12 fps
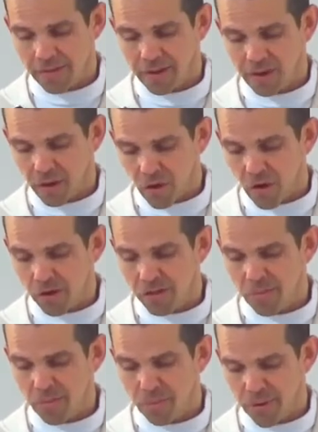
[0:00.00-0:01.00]
that
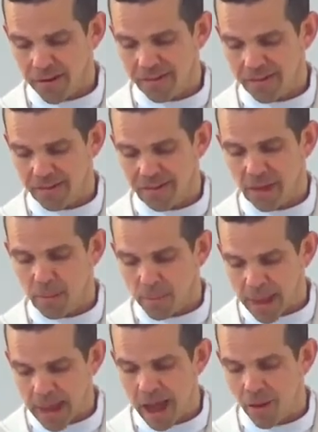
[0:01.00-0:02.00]
God's presence and
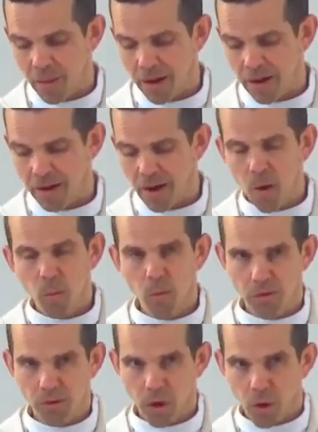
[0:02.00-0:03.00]
power
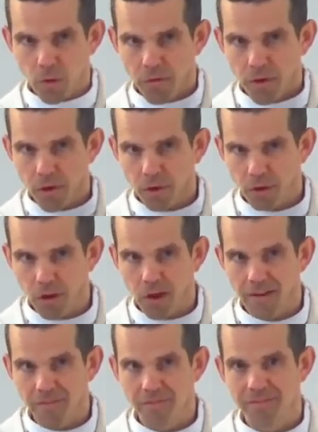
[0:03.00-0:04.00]
was over her
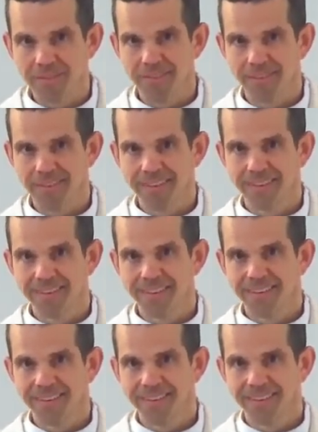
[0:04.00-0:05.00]
life.
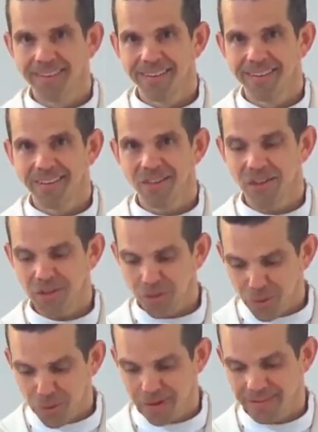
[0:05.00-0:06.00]
She
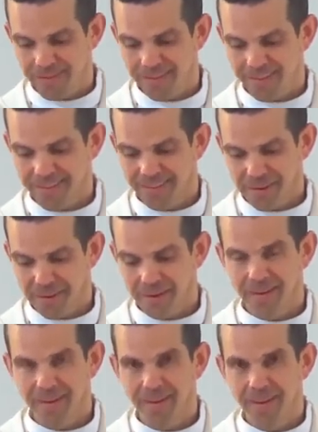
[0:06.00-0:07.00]
knew it.
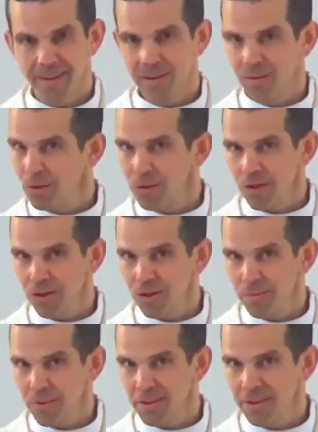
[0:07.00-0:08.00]
In all her
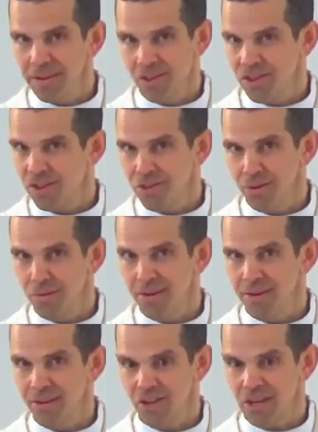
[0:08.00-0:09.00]
humility, she knew it.
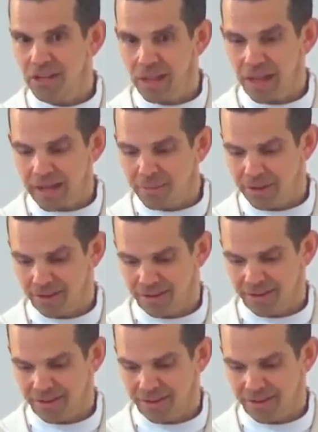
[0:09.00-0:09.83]
She claimed it.